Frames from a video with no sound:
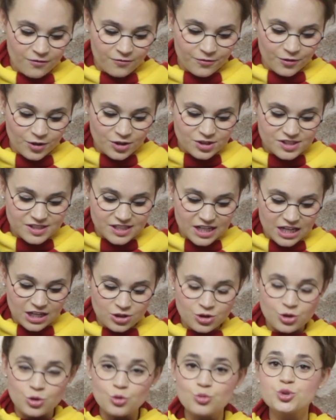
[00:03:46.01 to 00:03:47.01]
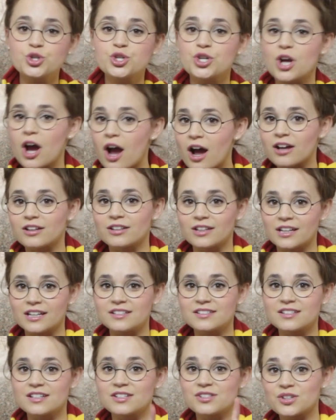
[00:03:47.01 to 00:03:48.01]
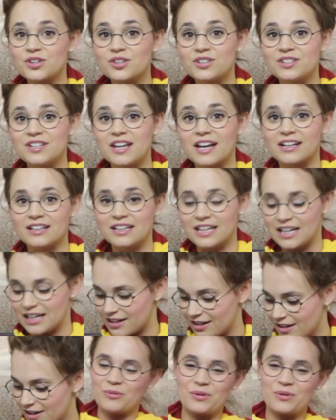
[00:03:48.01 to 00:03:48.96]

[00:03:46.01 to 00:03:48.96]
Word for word: first into chocolate is a good technique.